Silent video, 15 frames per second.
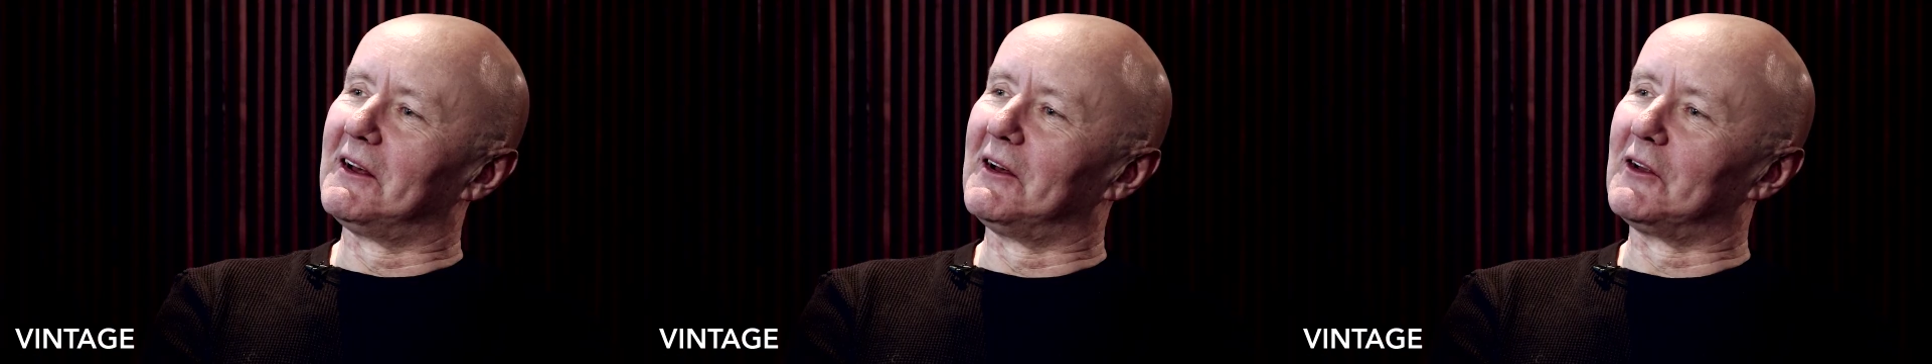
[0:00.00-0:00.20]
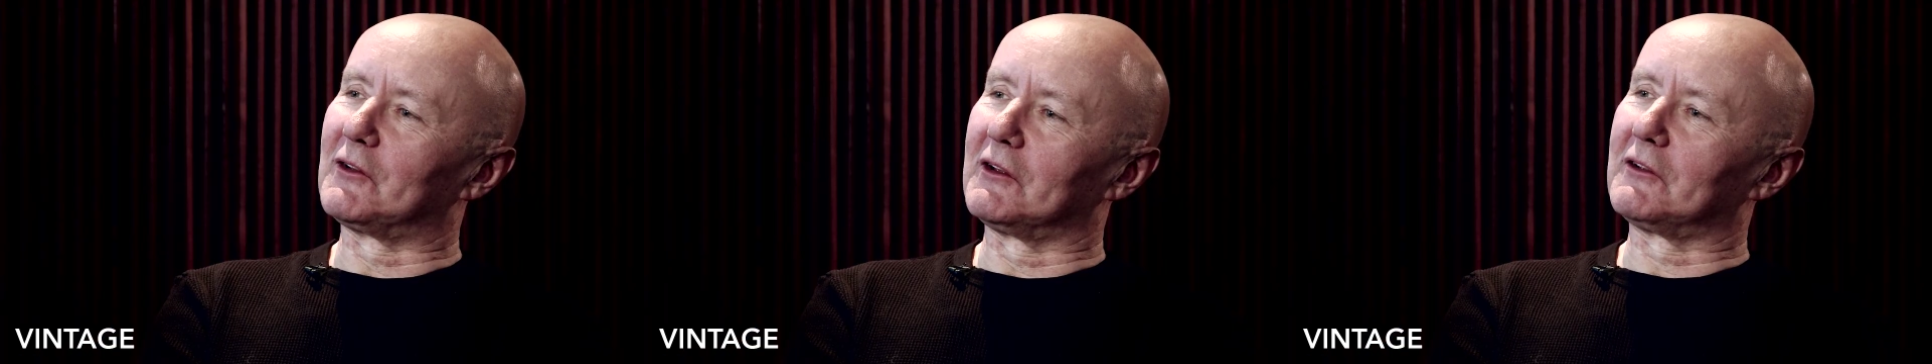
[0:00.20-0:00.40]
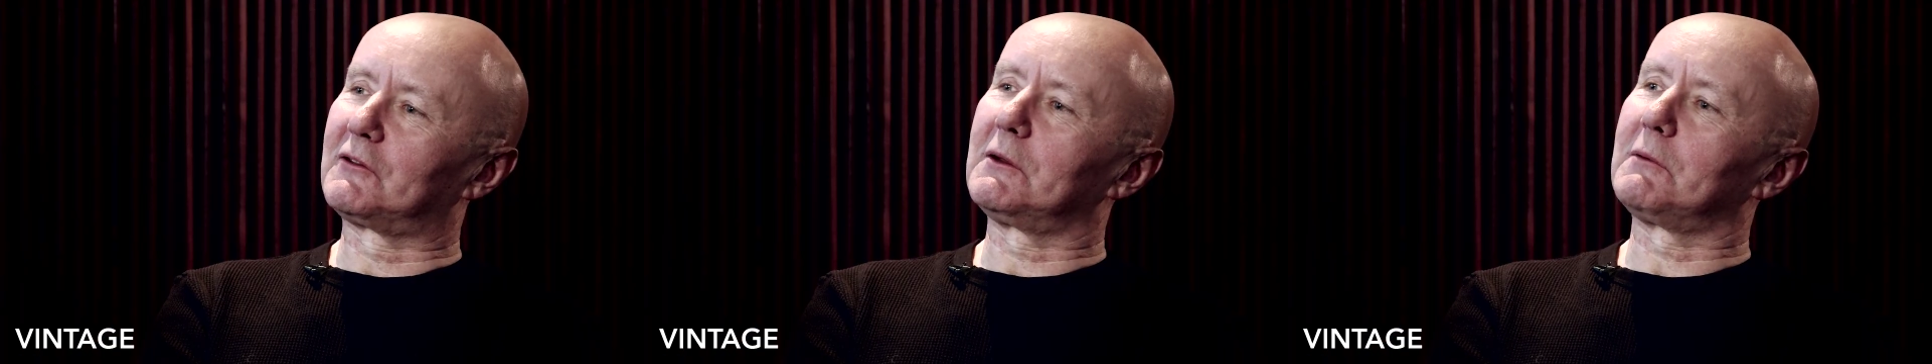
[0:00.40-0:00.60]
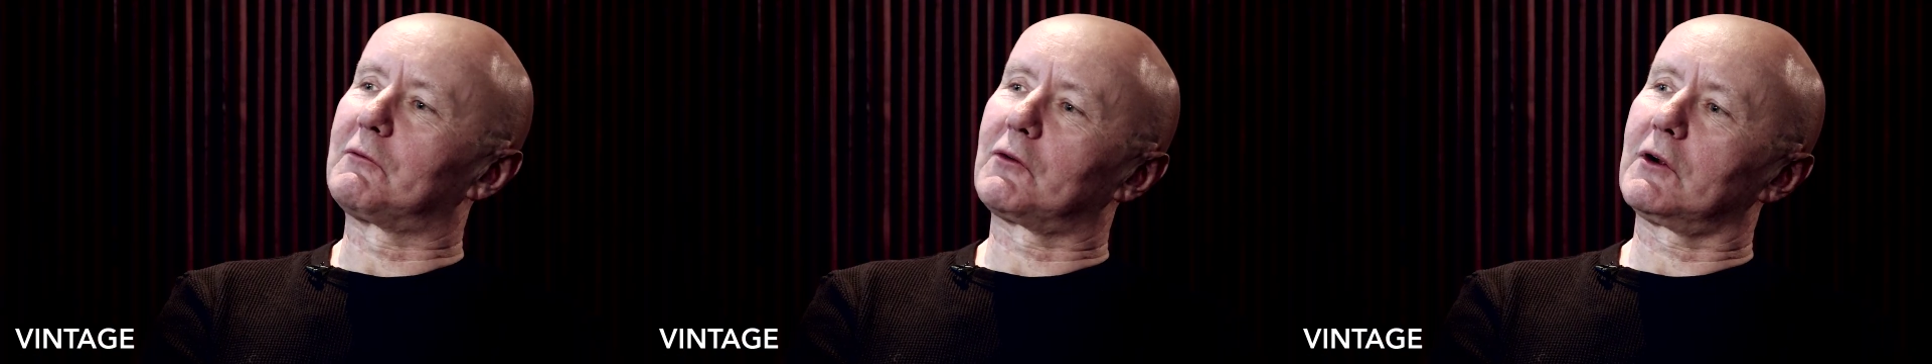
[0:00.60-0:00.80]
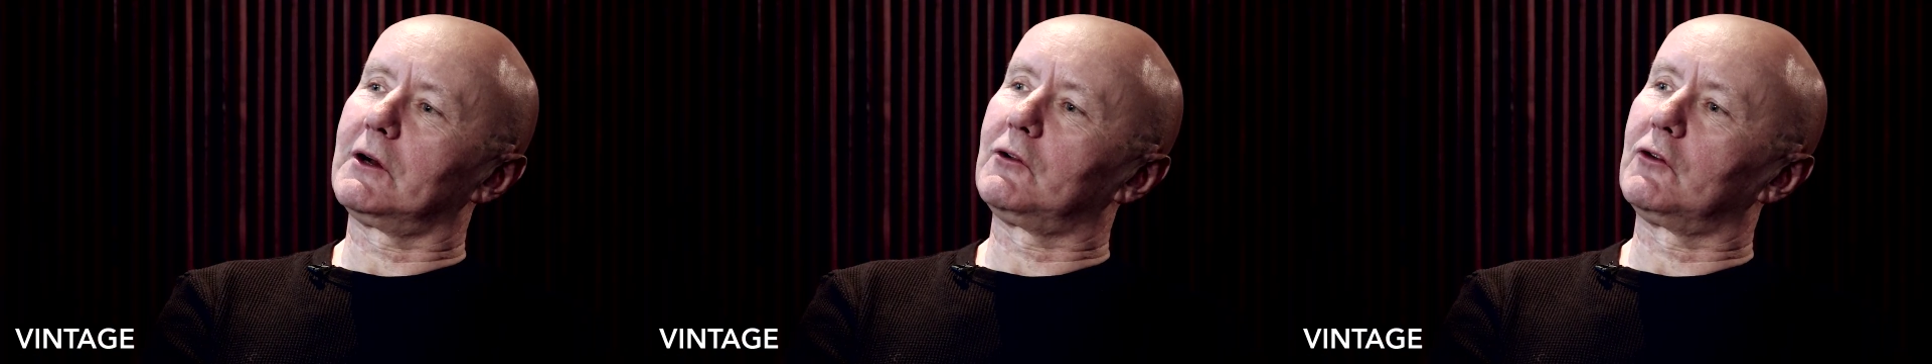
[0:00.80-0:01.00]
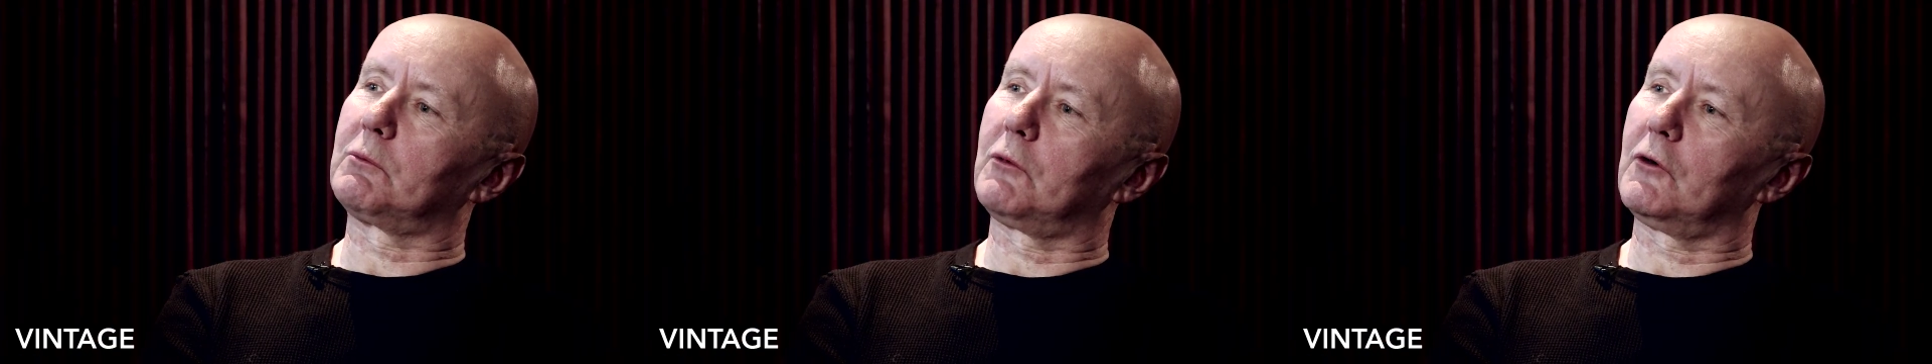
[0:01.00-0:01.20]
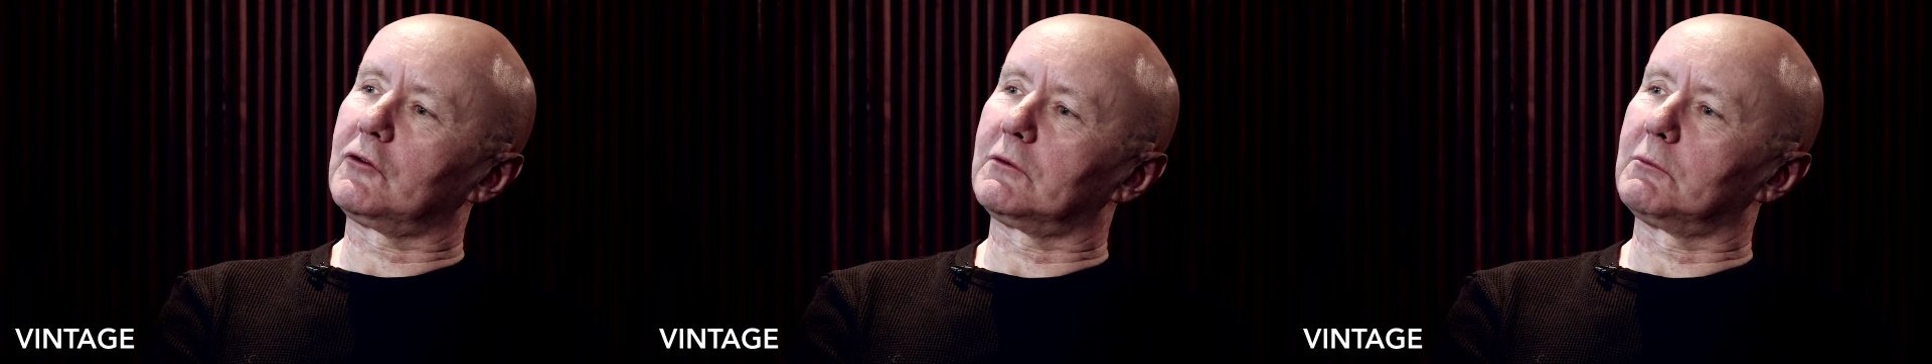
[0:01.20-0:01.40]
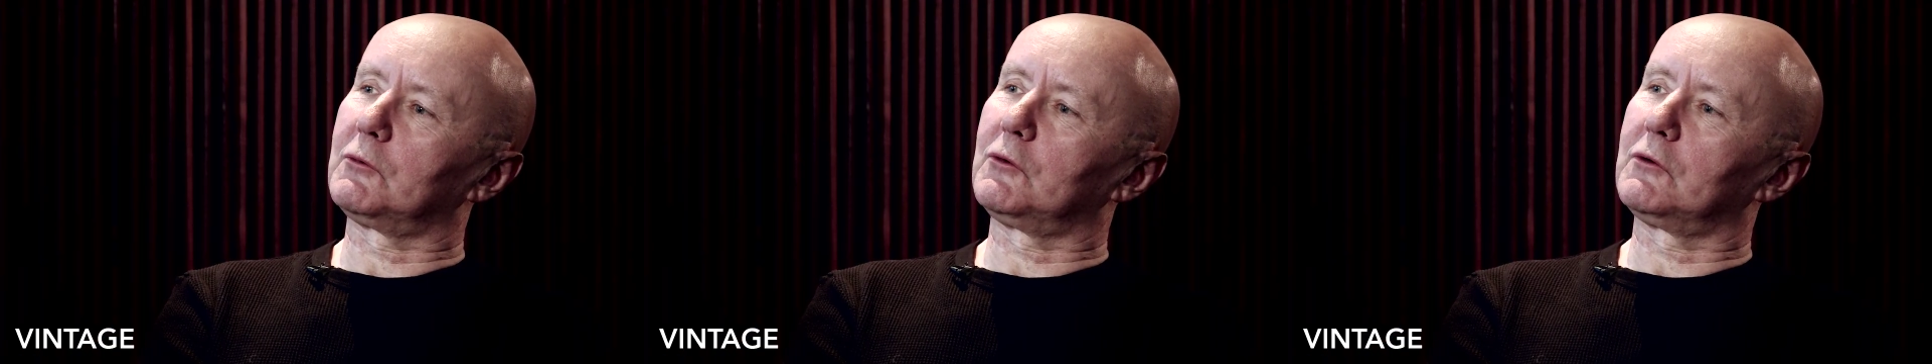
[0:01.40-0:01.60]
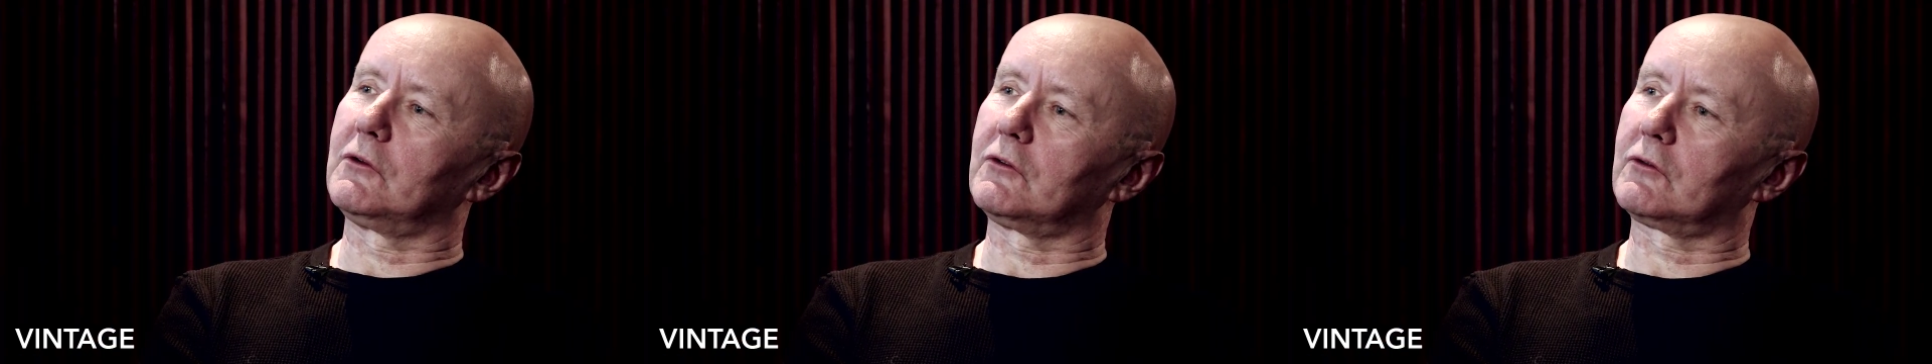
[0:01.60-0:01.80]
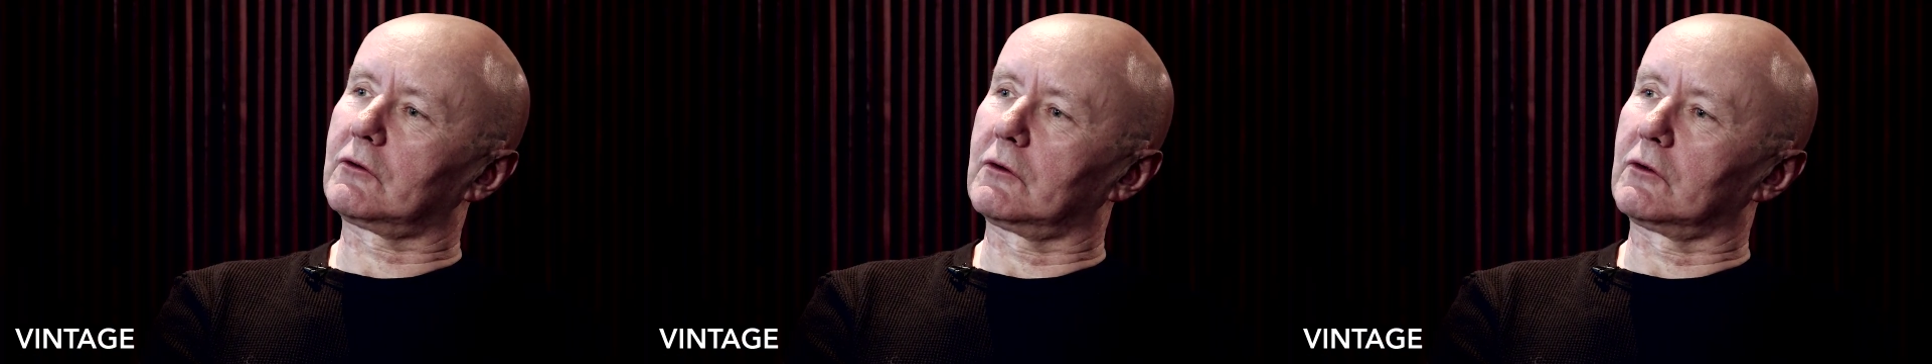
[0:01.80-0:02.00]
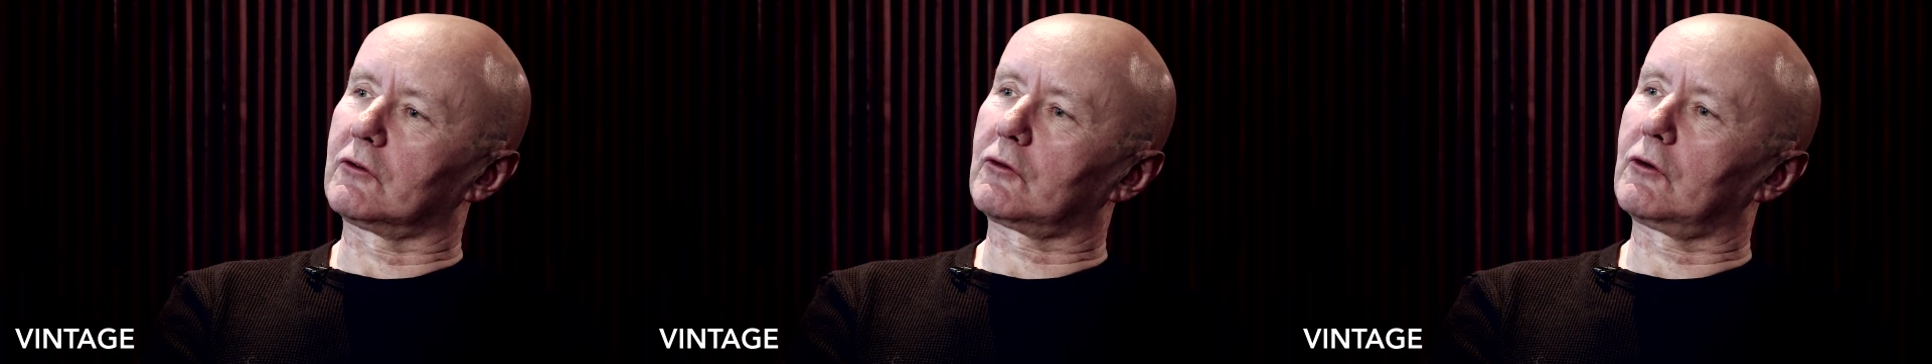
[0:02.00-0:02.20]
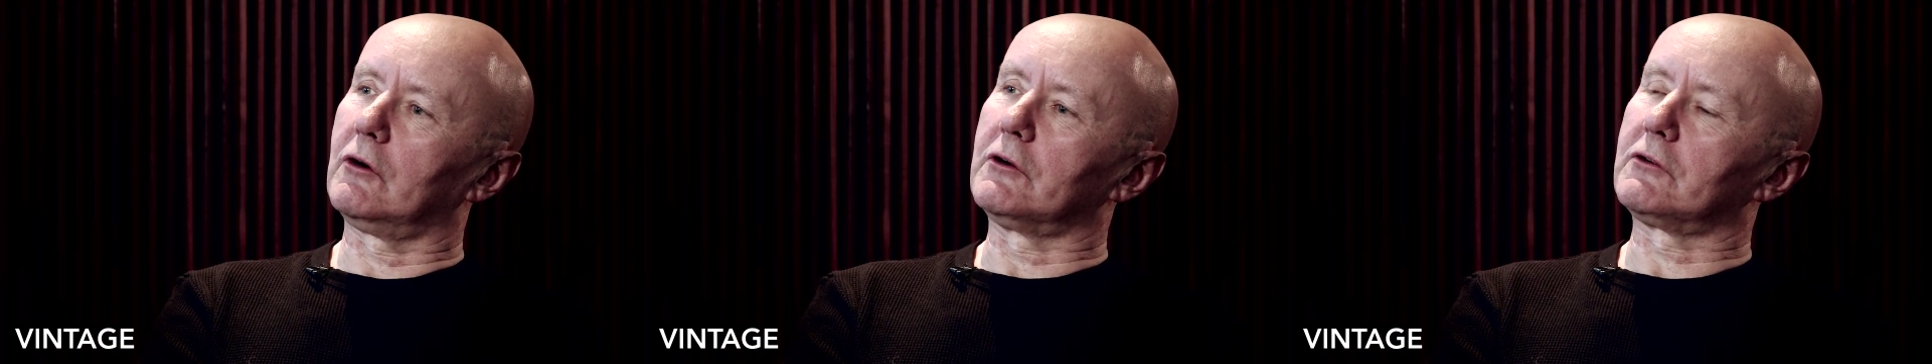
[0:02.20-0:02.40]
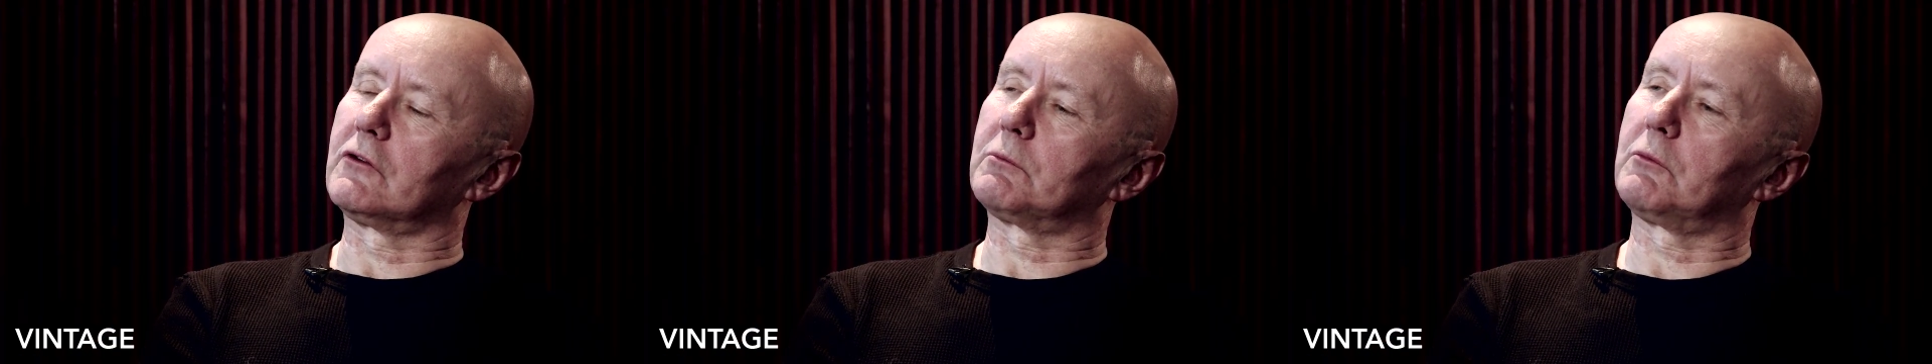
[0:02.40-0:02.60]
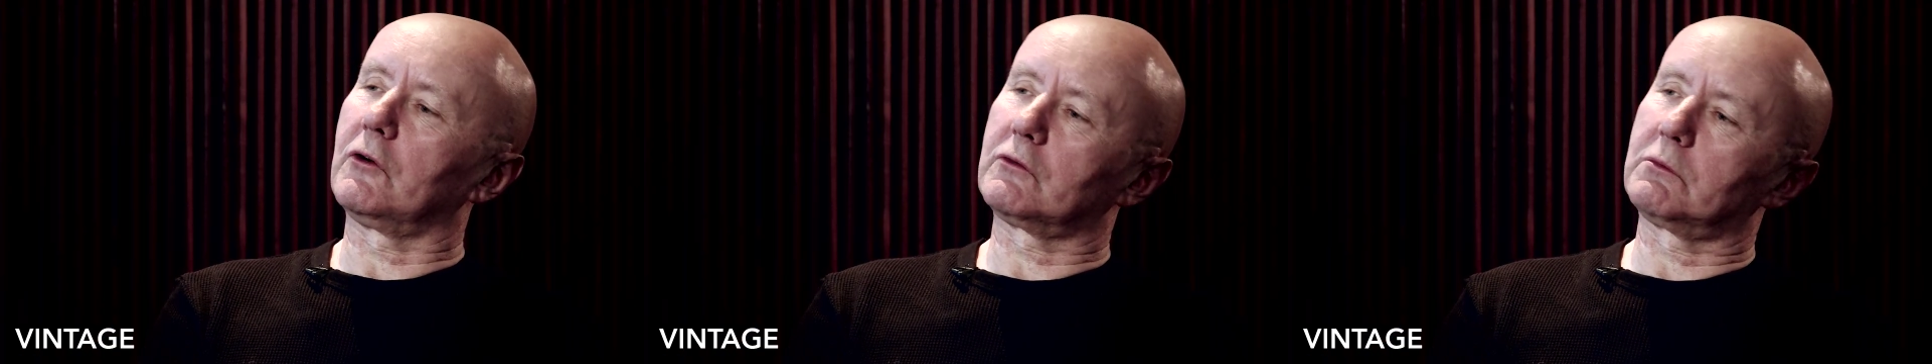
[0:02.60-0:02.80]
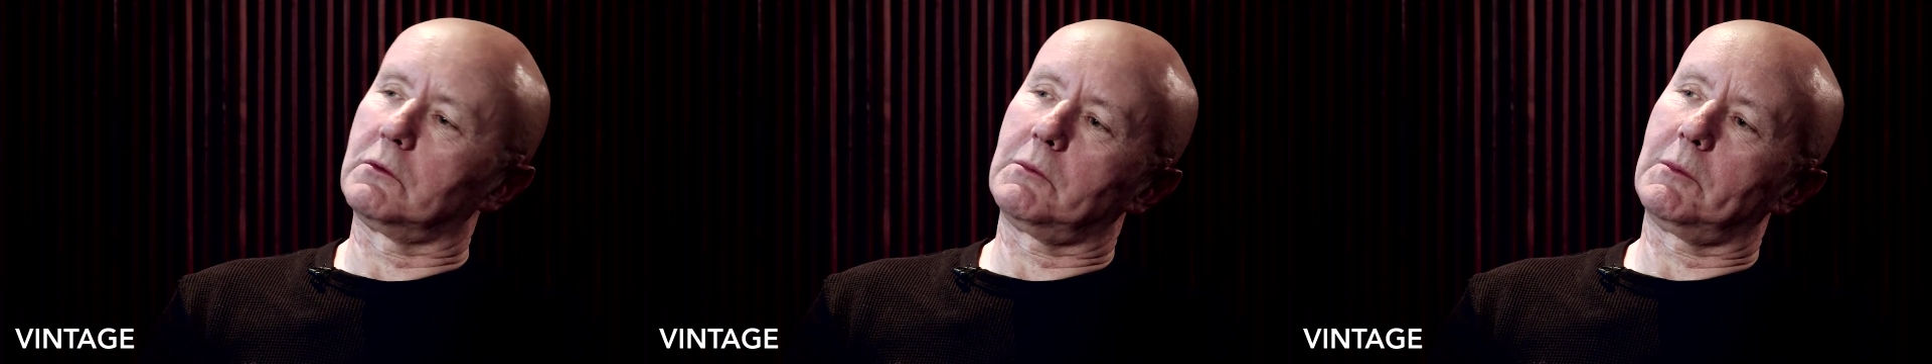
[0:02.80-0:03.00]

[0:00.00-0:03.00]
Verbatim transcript: as, as deep fried as possible and as kind of Scottish as possible.